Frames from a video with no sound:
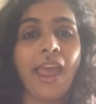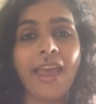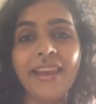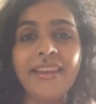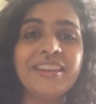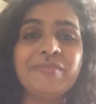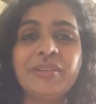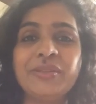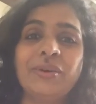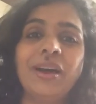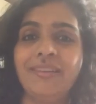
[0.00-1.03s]
and let me
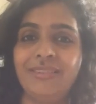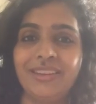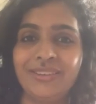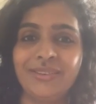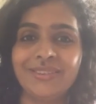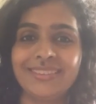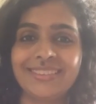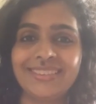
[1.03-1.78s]
know how it goes.